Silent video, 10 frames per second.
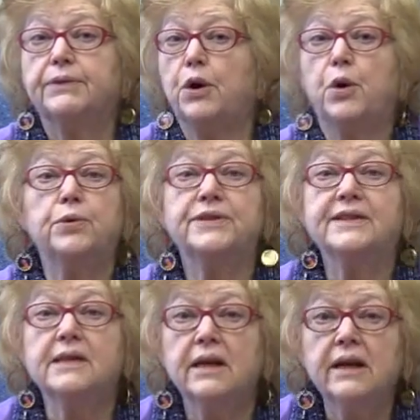the whole
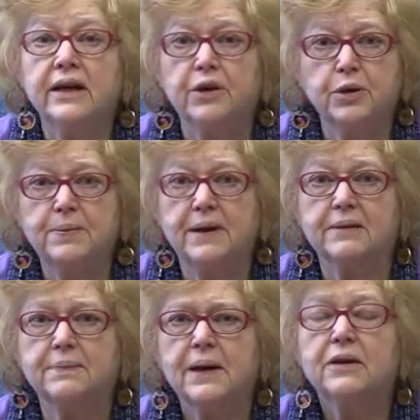city could be
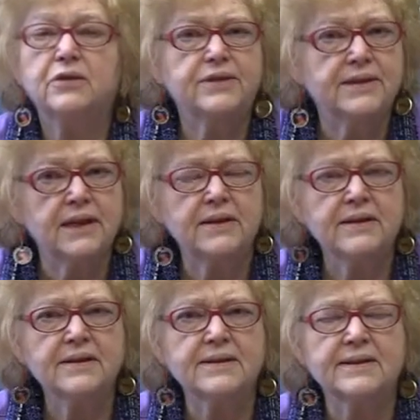at You see
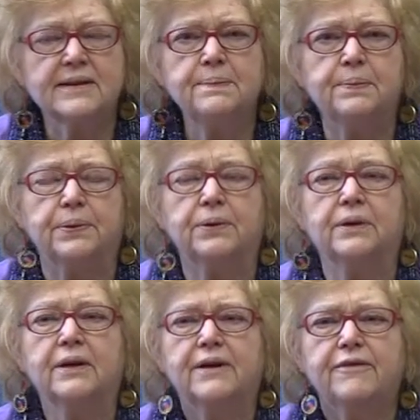this
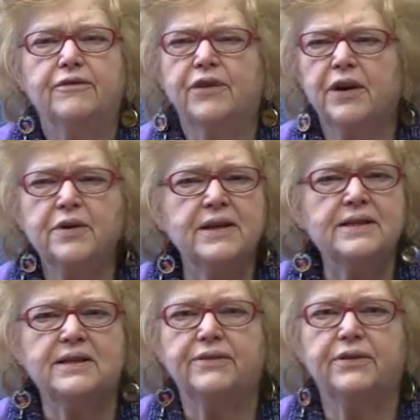simple,
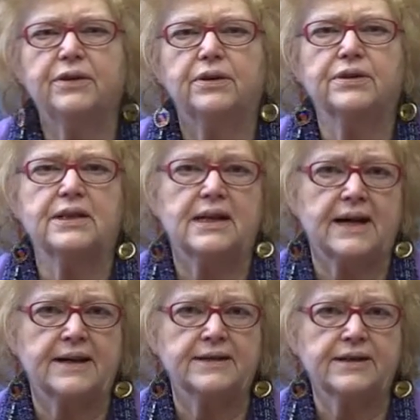very difficult
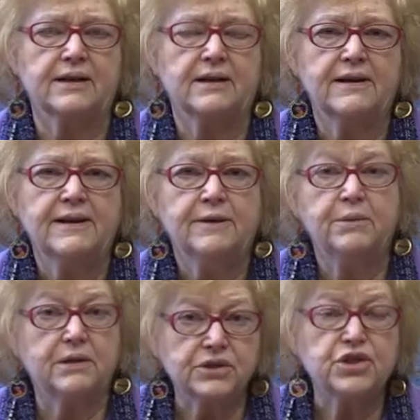task
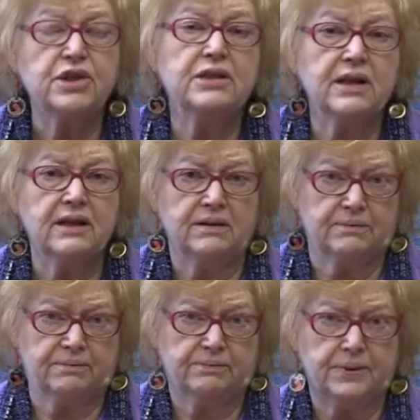because she did
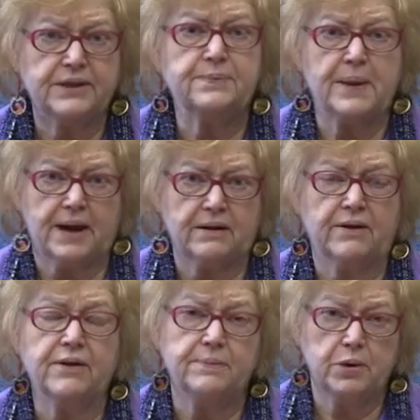press
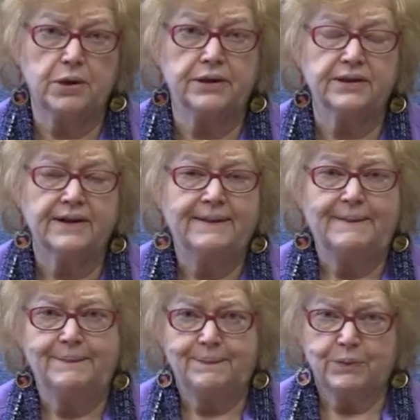back on the point
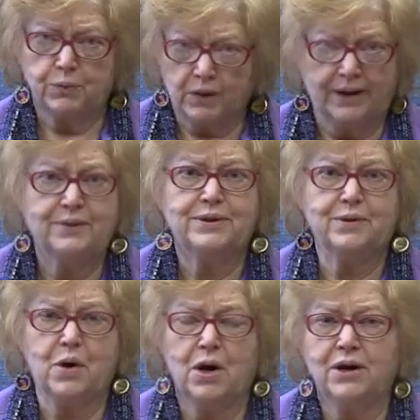why it was
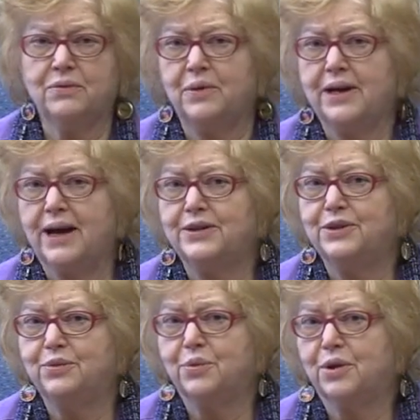so hard. We had
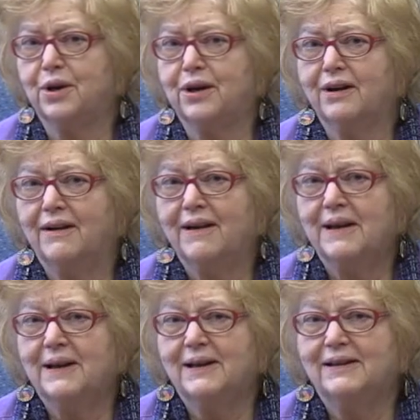to work
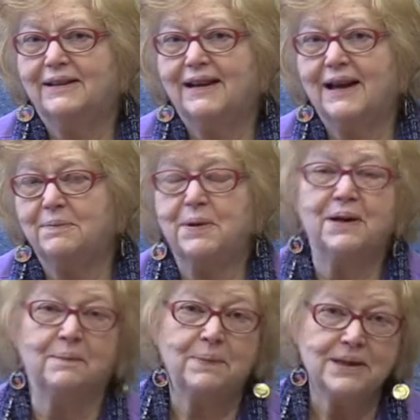at
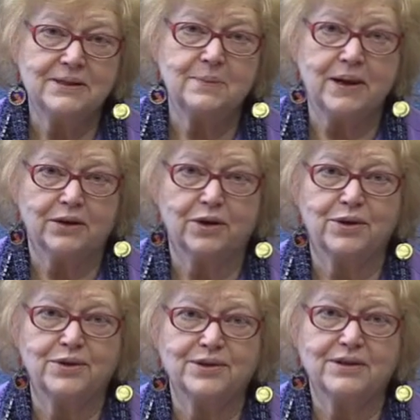being
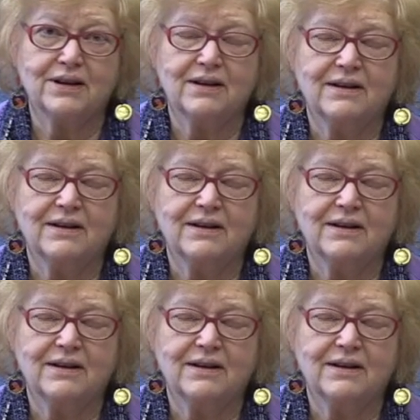peacemakers.